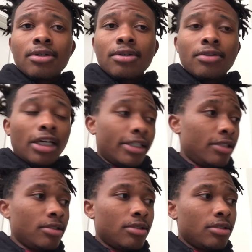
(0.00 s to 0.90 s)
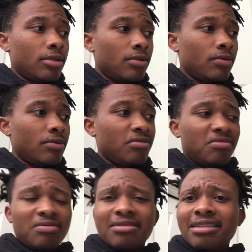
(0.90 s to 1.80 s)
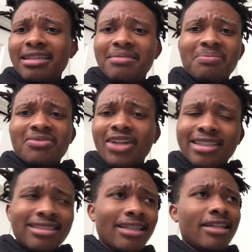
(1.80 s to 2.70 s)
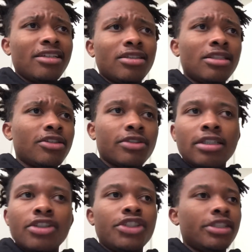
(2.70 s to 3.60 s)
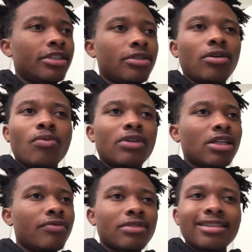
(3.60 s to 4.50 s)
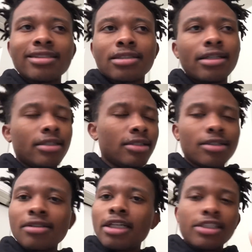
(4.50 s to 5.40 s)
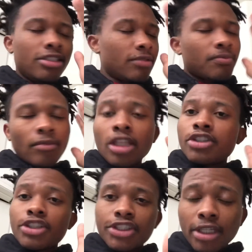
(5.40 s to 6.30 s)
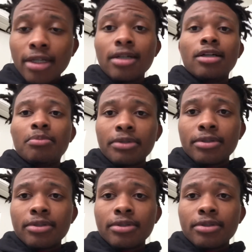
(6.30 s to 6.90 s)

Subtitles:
Like, and like saying that there's an agenda or whatever, this, that, and the other. Just shut up.